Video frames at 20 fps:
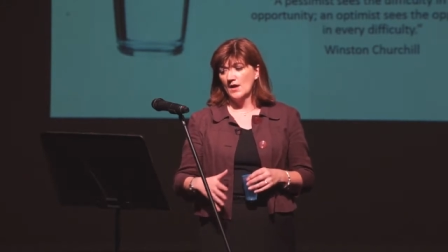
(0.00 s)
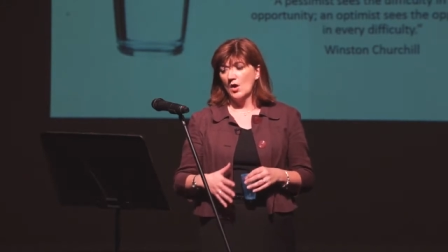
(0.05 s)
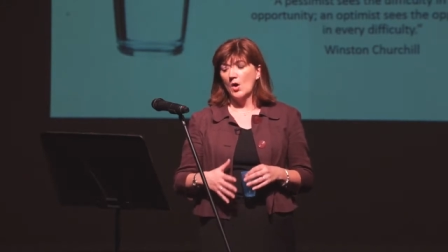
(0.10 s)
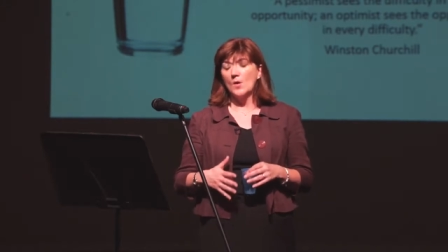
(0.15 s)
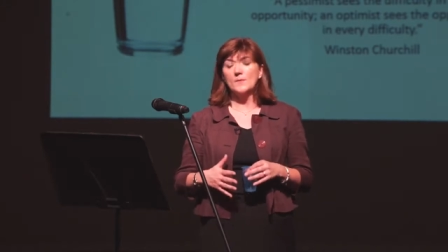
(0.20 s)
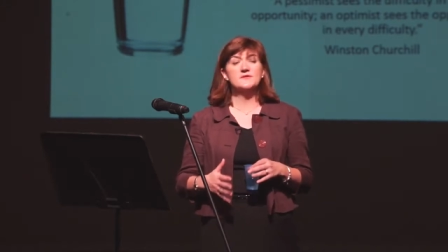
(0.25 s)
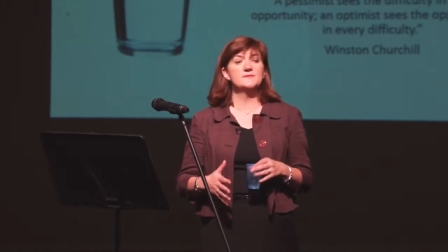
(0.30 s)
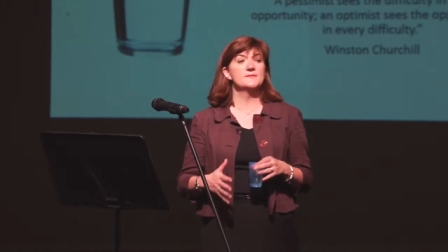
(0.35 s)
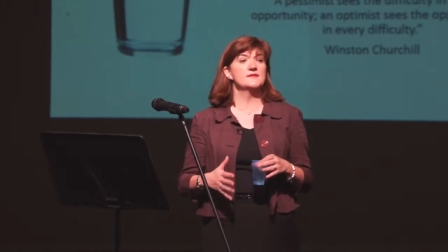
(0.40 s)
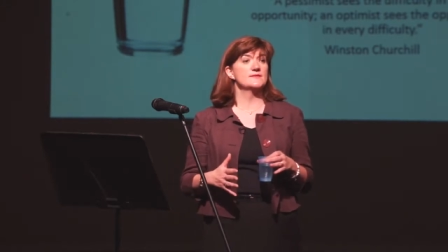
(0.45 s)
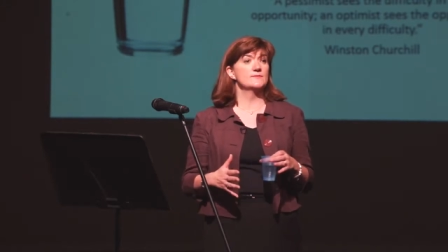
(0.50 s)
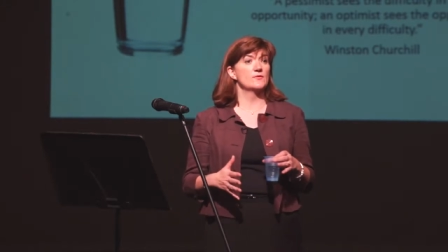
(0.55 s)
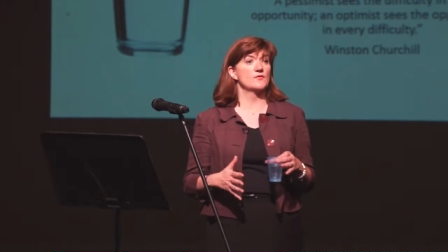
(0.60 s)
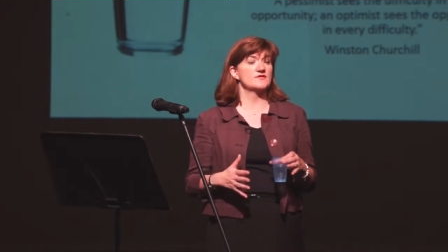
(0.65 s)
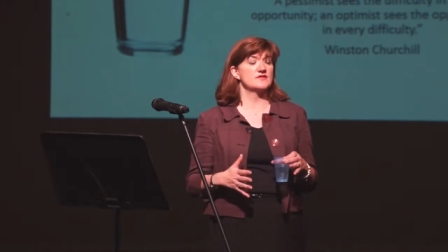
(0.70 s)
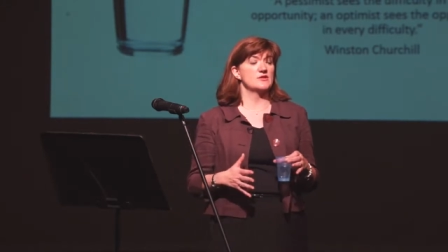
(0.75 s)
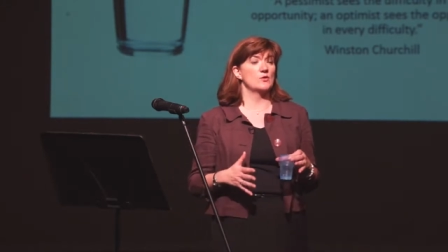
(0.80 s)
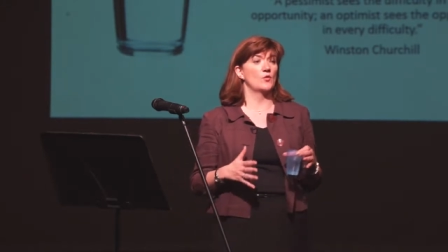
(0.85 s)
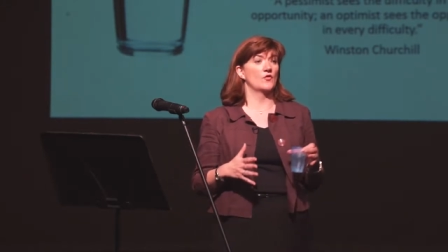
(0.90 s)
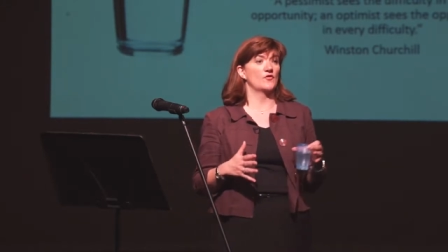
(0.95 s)
Optimism
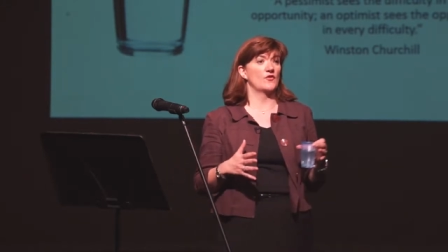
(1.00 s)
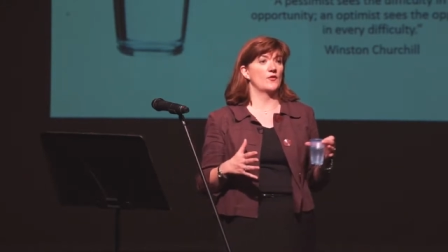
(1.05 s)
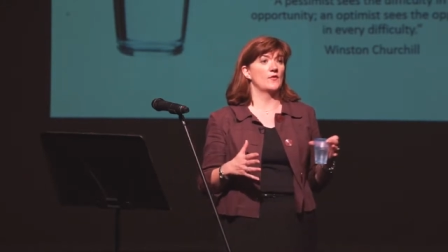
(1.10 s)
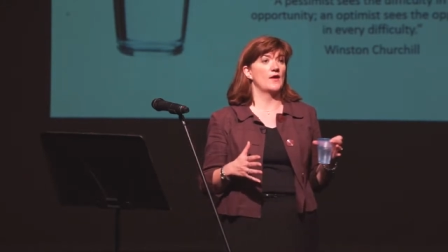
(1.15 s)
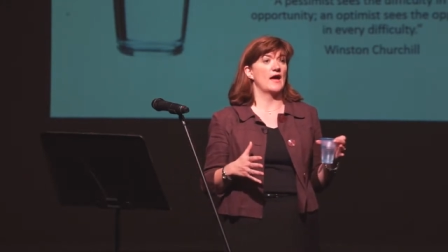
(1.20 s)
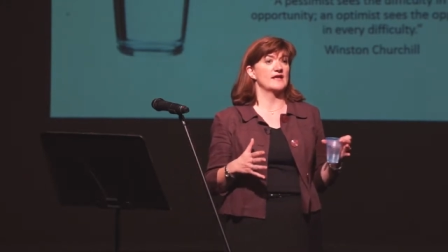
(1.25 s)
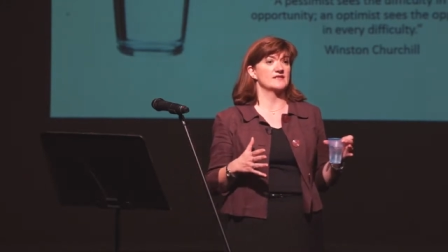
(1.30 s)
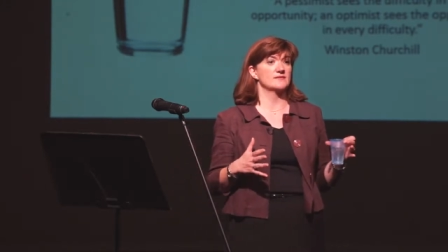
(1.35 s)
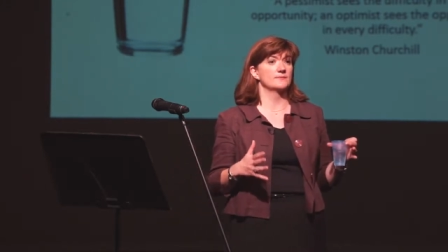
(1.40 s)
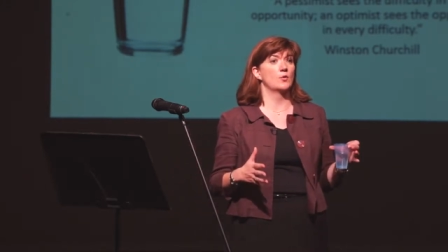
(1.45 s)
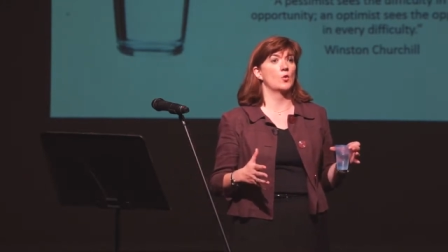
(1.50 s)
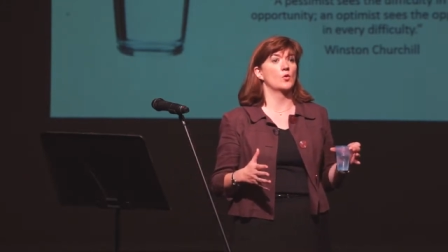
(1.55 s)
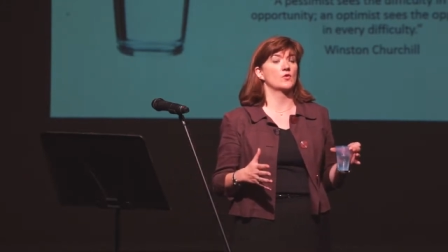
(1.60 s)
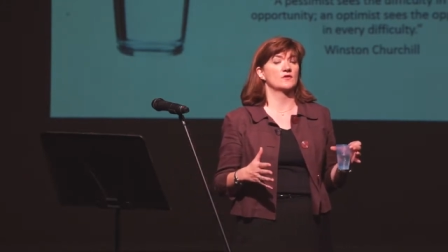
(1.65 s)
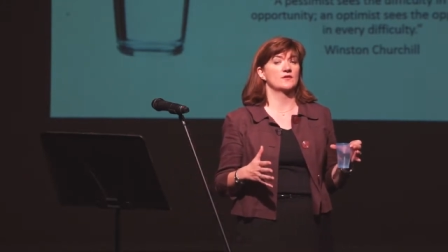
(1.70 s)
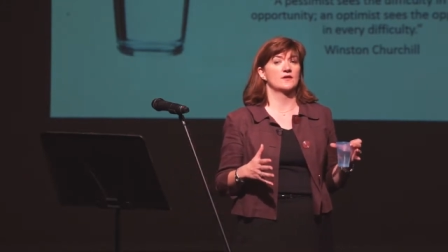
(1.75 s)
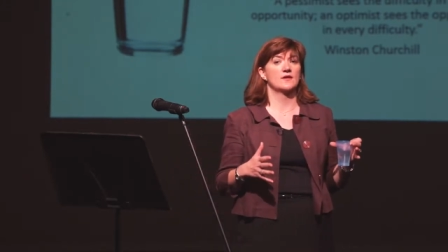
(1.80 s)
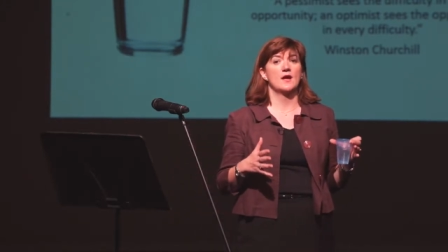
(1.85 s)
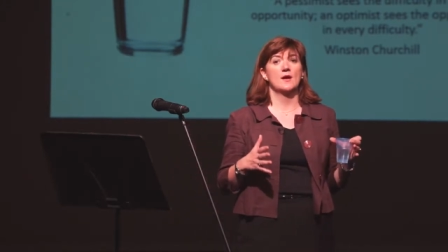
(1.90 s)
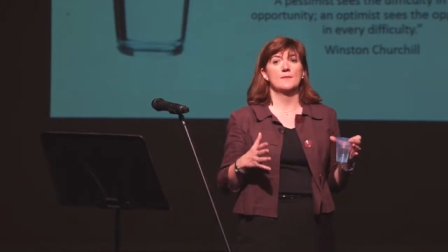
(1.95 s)
obviously also has
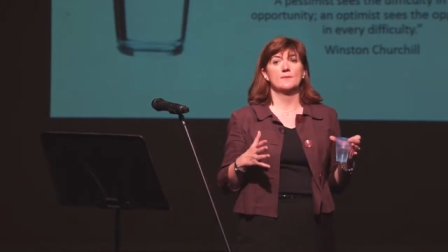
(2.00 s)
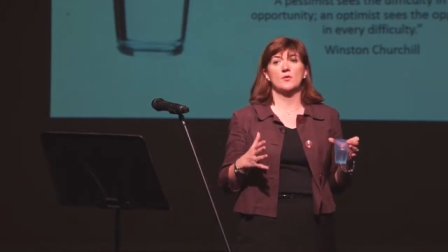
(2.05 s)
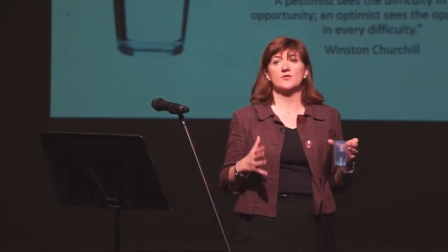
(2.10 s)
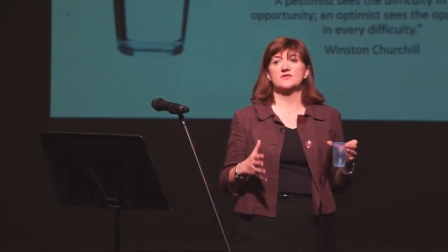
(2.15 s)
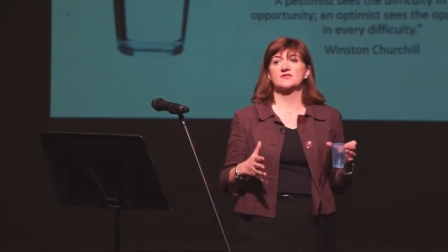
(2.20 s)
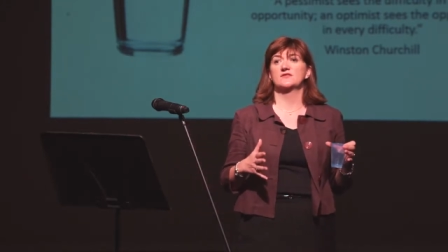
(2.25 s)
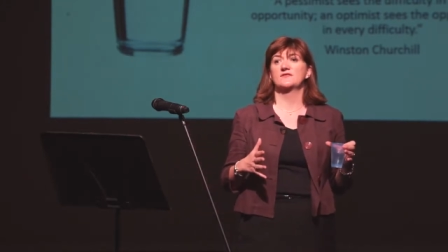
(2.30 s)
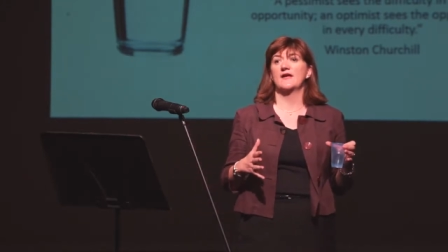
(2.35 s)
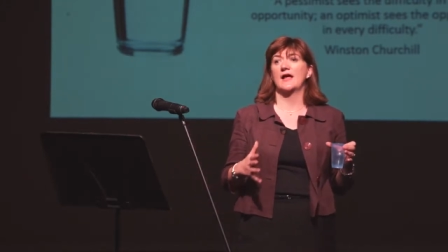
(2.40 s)
important positive